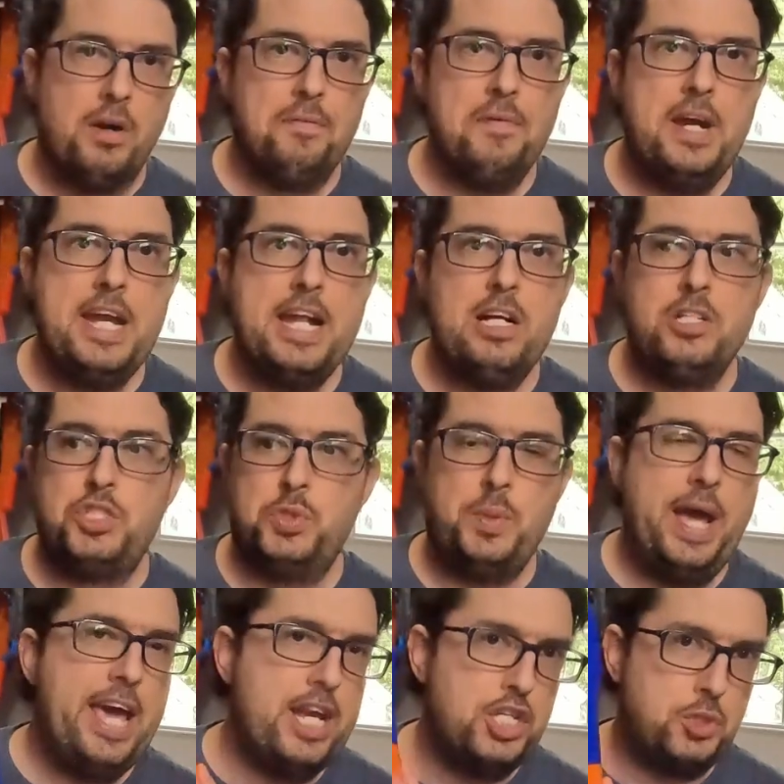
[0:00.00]
ran out, so
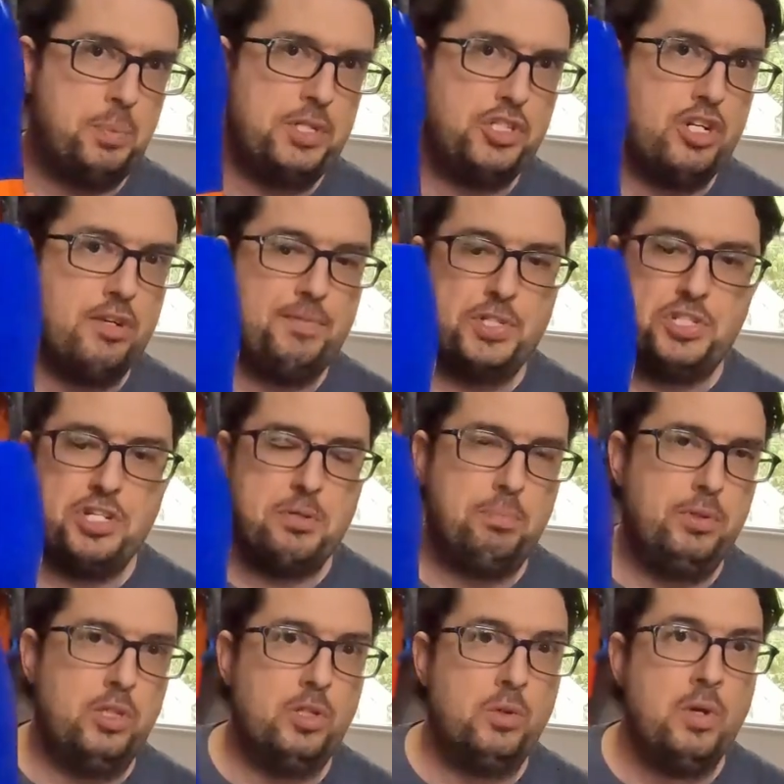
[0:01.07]
I had to switch it over to the
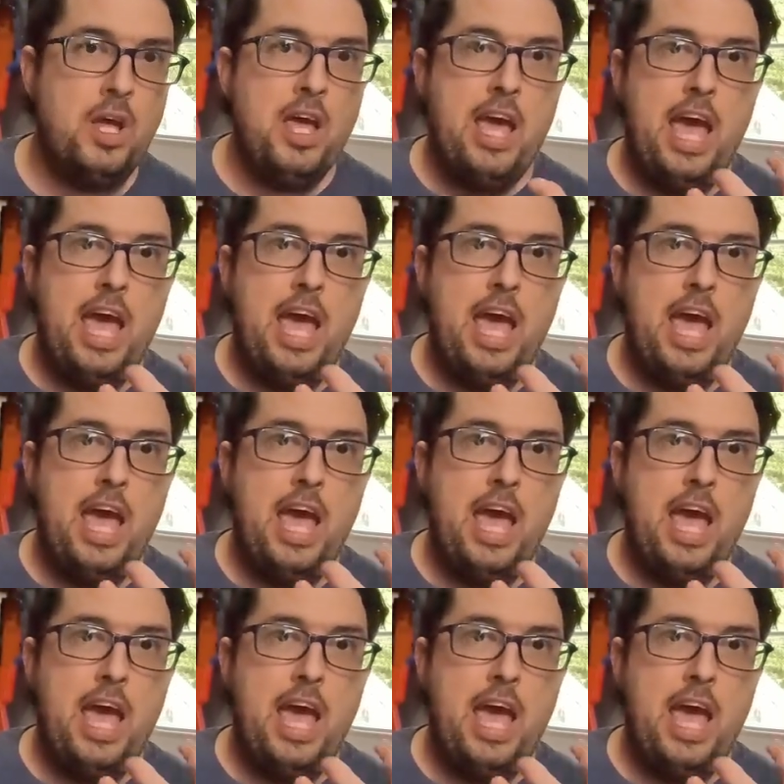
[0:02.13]
blue.